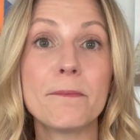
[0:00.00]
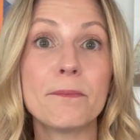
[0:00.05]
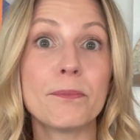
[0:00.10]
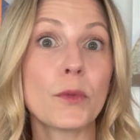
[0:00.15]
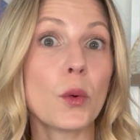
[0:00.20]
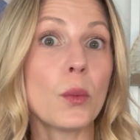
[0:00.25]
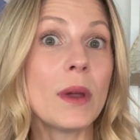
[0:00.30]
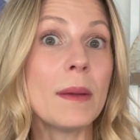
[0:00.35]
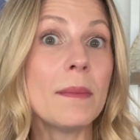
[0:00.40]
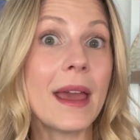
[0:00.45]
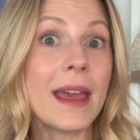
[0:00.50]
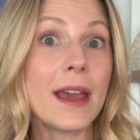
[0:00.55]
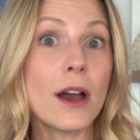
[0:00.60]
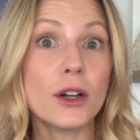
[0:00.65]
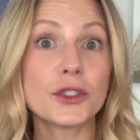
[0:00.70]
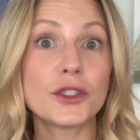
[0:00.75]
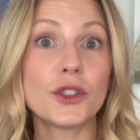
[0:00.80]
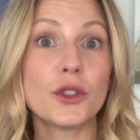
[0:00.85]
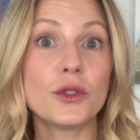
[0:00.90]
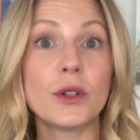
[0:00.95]
We may
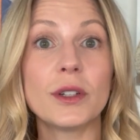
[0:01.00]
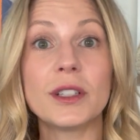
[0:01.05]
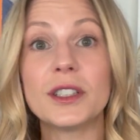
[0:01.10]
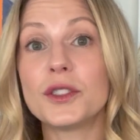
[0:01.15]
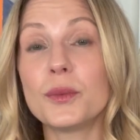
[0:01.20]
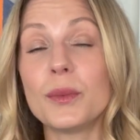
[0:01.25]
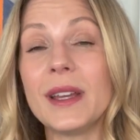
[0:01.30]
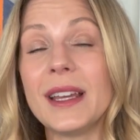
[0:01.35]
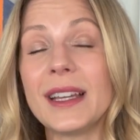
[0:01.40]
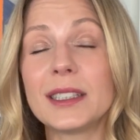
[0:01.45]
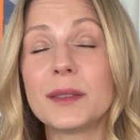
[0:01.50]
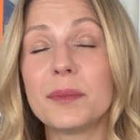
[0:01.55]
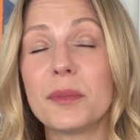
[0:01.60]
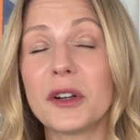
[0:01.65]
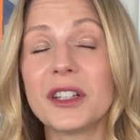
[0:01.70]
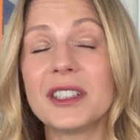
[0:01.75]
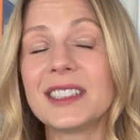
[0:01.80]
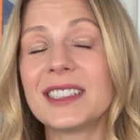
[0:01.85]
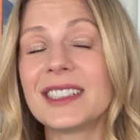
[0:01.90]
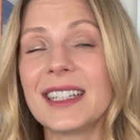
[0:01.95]
also notice we
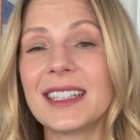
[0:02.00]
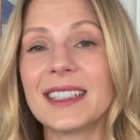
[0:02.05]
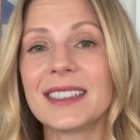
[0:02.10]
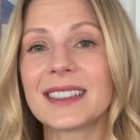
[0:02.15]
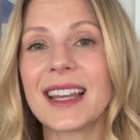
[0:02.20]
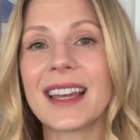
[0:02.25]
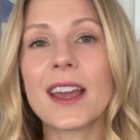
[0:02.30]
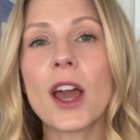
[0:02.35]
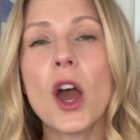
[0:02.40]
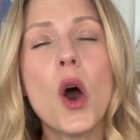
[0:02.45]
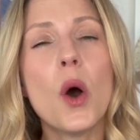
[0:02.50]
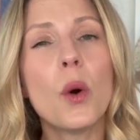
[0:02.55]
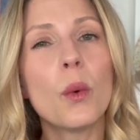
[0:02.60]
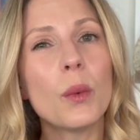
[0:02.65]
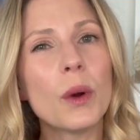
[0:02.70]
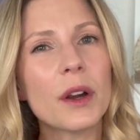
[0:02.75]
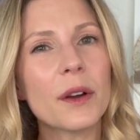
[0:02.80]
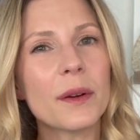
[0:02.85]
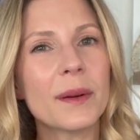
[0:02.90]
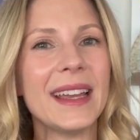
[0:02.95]
experience things like
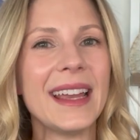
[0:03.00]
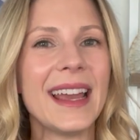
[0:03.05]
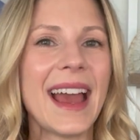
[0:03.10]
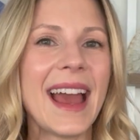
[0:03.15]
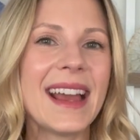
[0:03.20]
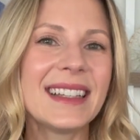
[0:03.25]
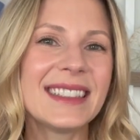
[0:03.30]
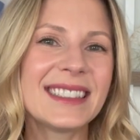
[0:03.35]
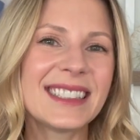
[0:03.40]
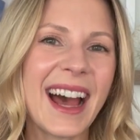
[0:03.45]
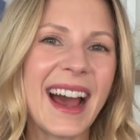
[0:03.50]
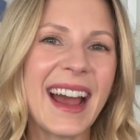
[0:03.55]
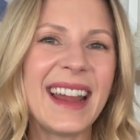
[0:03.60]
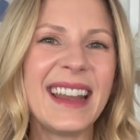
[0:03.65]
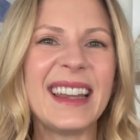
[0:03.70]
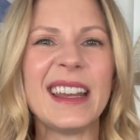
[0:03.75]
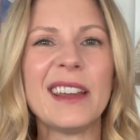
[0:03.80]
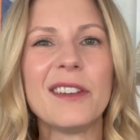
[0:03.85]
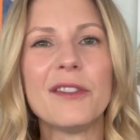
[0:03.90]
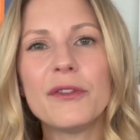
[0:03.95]
worry,
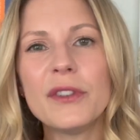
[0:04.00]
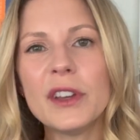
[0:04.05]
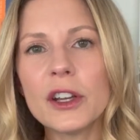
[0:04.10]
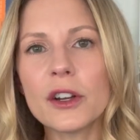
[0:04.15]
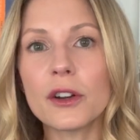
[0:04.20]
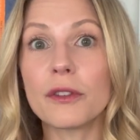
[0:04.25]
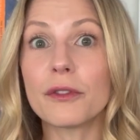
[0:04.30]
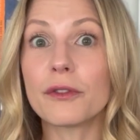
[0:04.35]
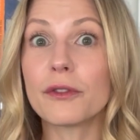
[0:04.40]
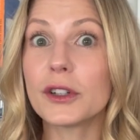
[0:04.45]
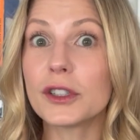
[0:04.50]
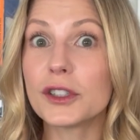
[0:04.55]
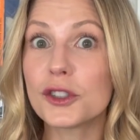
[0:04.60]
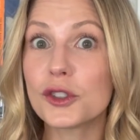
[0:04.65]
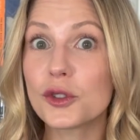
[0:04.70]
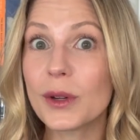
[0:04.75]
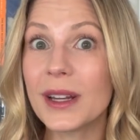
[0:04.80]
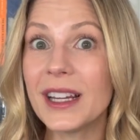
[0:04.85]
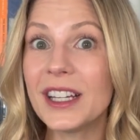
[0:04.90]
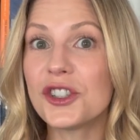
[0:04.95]
anxiety, fear,
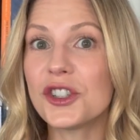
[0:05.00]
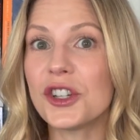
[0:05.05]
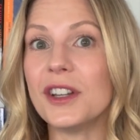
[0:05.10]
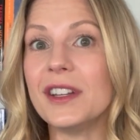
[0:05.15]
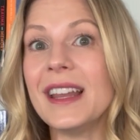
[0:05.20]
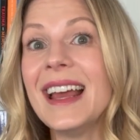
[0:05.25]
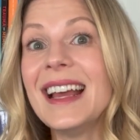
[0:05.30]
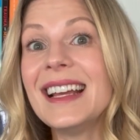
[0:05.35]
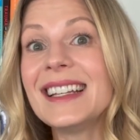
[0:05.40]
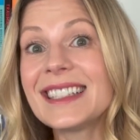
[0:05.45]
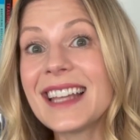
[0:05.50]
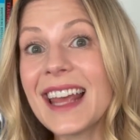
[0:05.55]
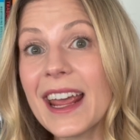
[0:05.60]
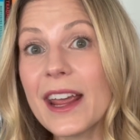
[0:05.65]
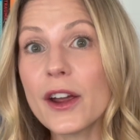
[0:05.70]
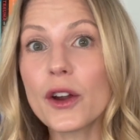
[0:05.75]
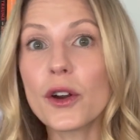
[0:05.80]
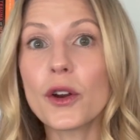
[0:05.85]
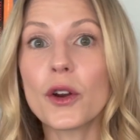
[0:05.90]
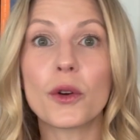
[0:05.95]
frustration,
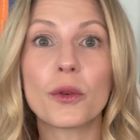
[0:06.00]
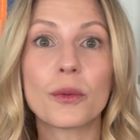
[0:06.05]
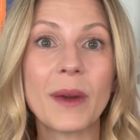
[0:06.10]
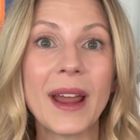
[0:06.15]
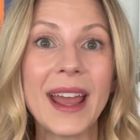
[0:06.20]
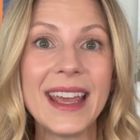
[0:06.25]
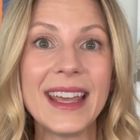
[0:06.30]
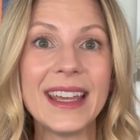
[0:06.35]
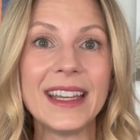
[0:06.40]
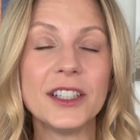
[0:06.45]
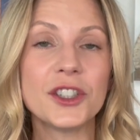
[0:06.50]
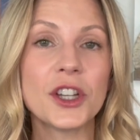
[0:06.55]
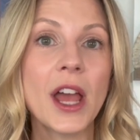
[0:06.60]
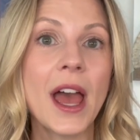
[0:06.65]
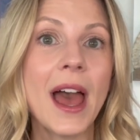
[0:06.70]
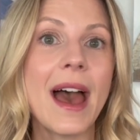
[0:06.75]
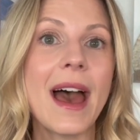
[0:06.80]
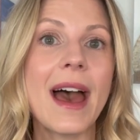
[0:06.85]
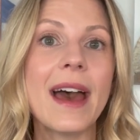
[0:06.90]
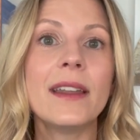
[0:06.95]
terror, rage,
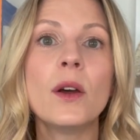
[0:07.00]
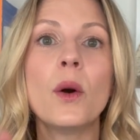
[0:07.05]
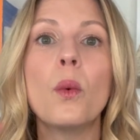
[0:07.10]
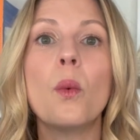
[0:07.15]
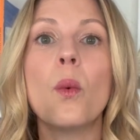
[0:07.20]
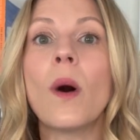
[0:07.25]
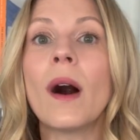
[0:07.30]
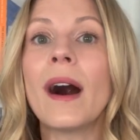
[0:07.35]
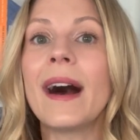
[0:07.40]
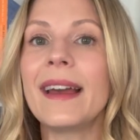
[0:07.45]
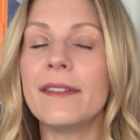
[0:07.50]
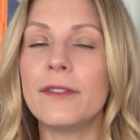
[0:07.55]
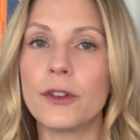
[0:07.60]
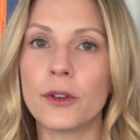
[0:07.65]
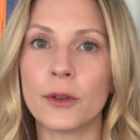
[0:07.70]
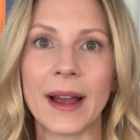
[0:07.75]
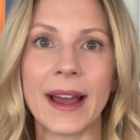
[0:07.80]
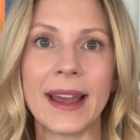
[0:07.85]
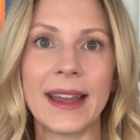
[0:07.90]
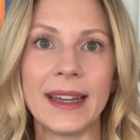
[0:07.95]
and a wide
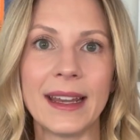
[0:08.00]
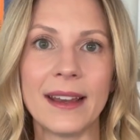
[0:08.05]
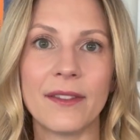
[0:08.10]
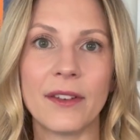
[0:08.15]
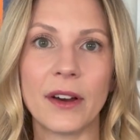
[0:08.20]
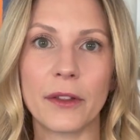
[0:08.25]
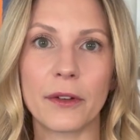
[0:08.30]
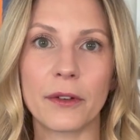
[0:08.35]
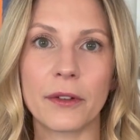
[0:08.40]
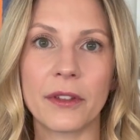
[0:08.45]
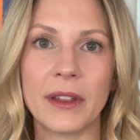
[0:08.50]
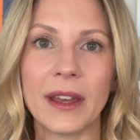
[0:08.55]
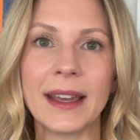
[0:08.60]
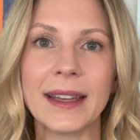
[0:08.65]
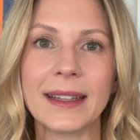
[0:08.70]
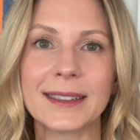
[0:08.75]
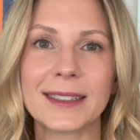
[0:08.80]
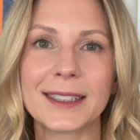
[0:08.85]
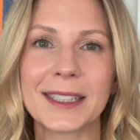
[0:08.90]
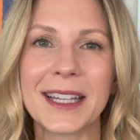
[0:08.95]
variety of other
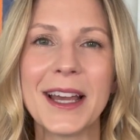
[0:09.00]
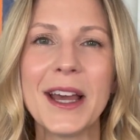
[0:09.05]
things.